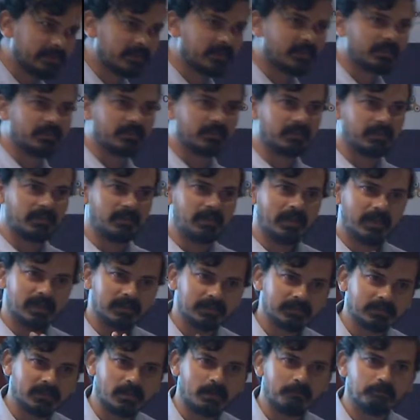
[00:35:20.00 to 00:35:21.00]
integrity,
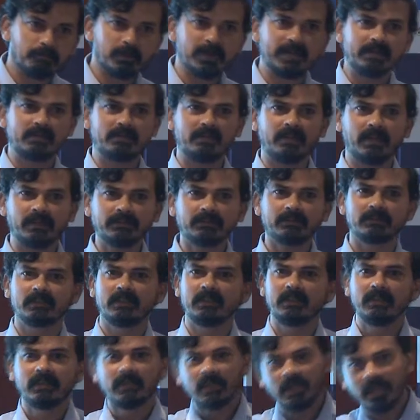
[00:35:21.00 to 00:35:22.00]
has completeness,
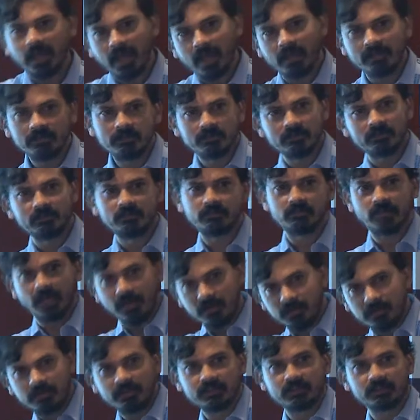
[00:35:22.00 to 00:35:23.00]
and
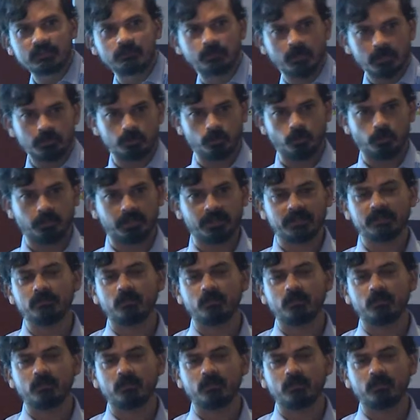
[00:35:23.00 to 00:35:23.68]
then it is worth doing.